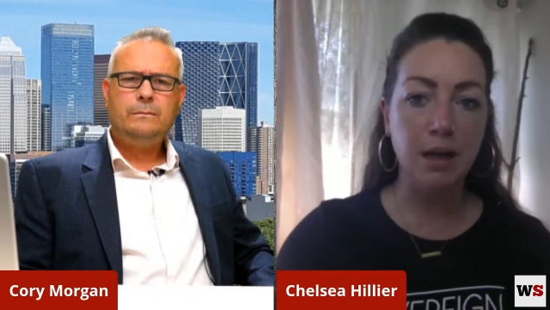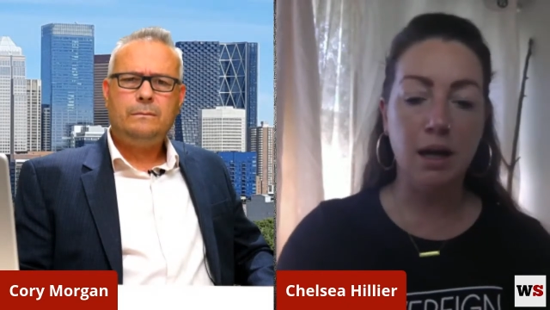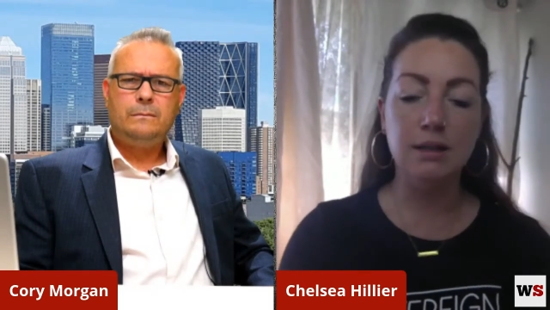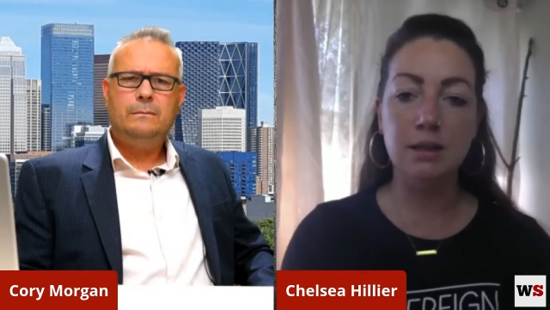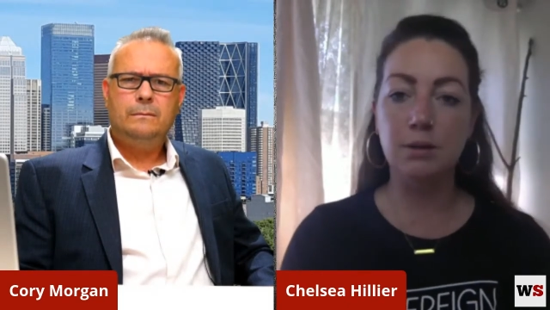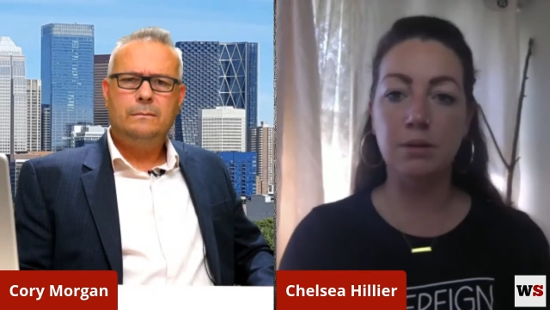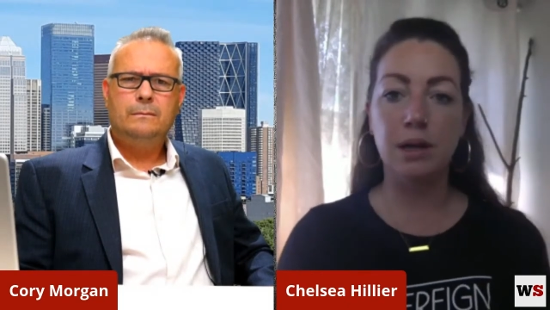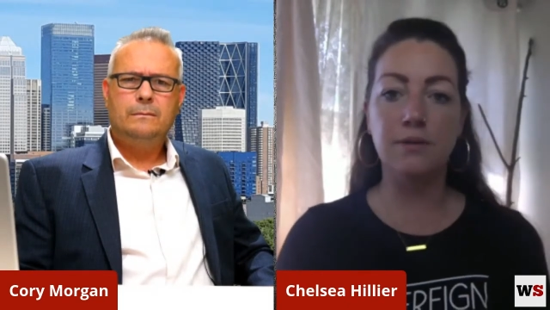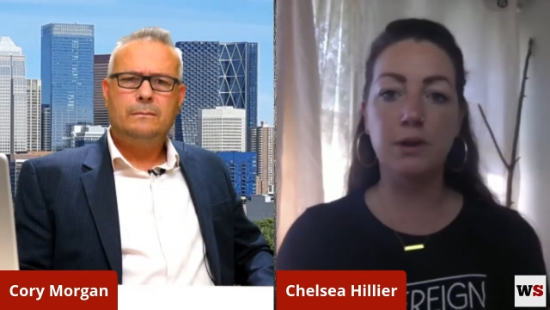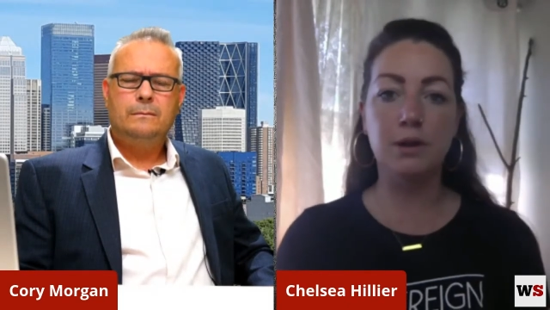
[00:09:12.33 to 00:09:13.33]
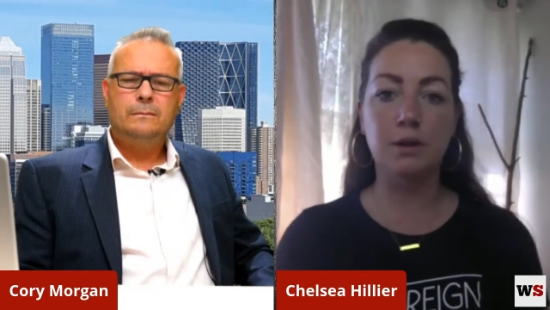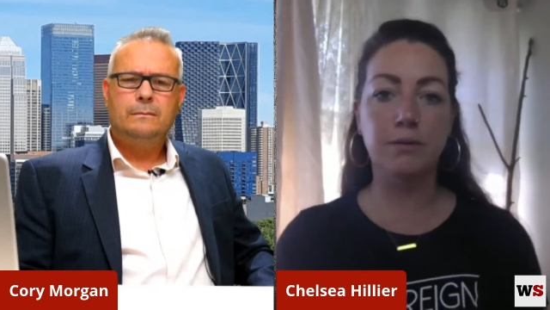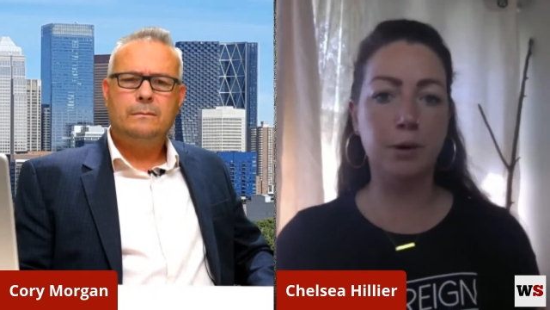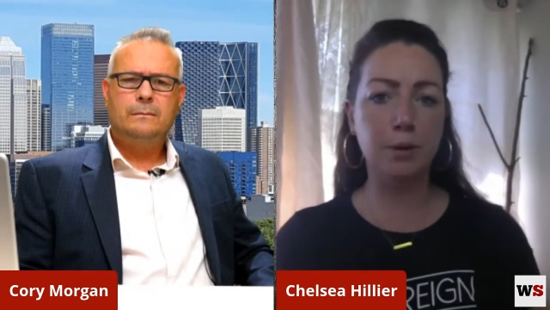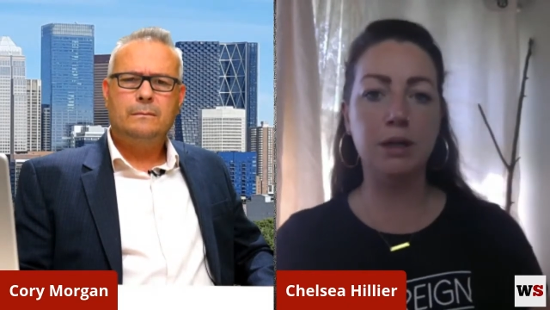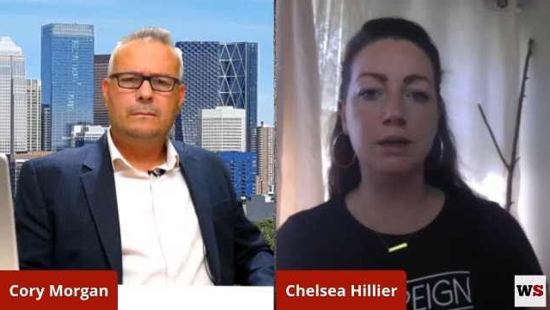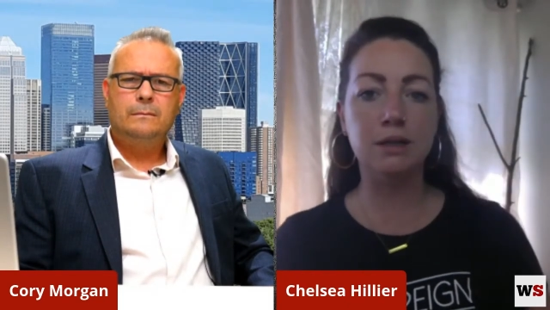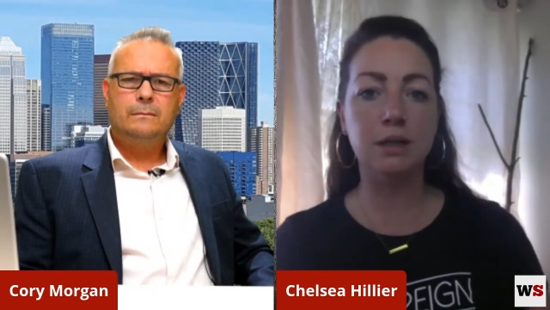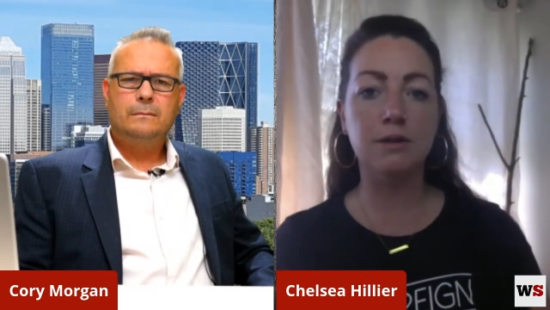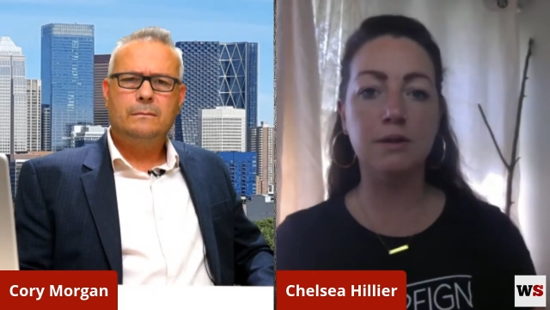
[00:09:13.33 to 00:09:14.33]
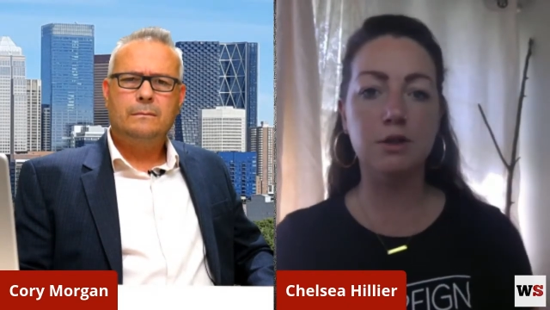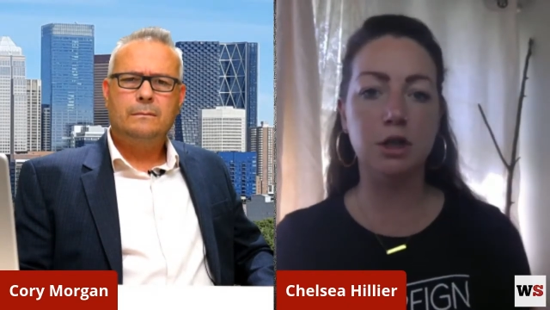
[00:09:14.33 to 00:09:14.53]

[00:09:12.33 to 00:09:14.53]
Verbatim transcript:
Speaker 1: And so if you're voting conservative